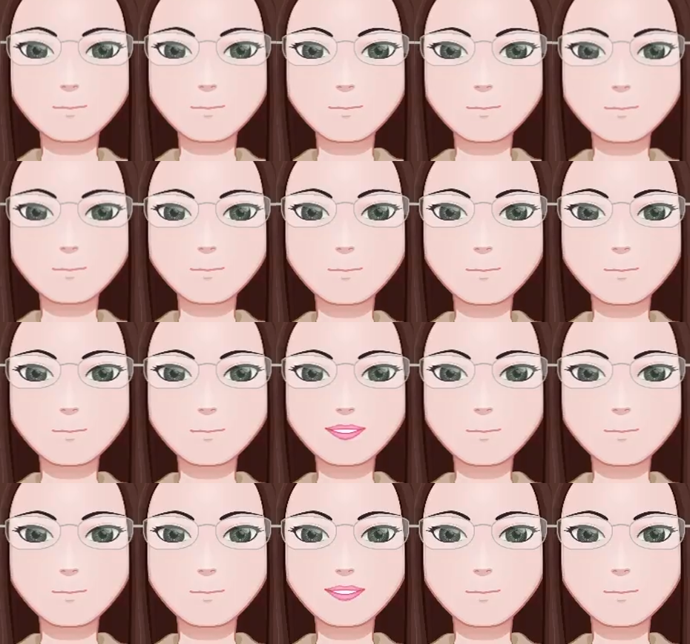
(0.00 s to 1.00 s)
it's not
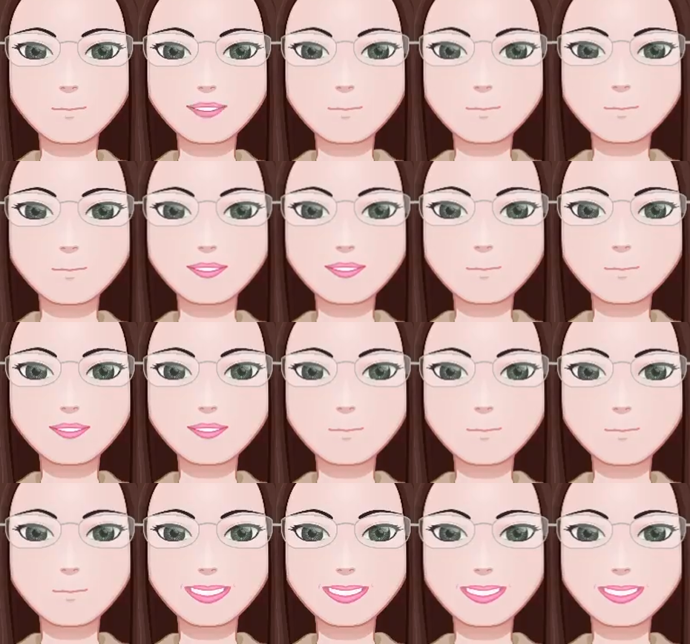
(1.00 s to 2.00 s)
quarter, plus about half
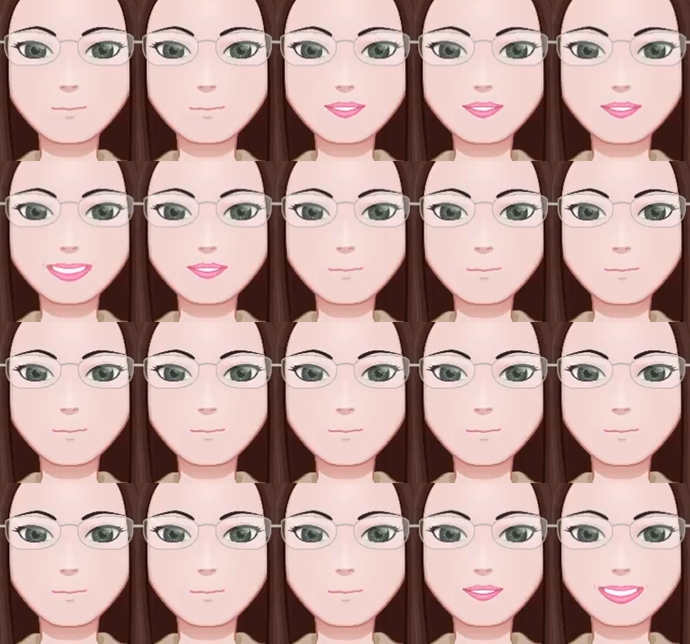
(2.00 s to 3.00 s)
of that, so,
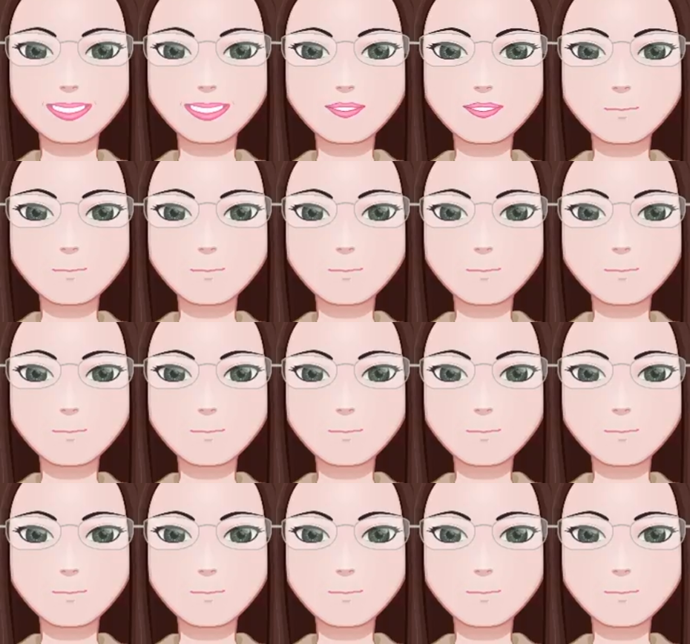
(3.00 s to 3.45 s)
you know,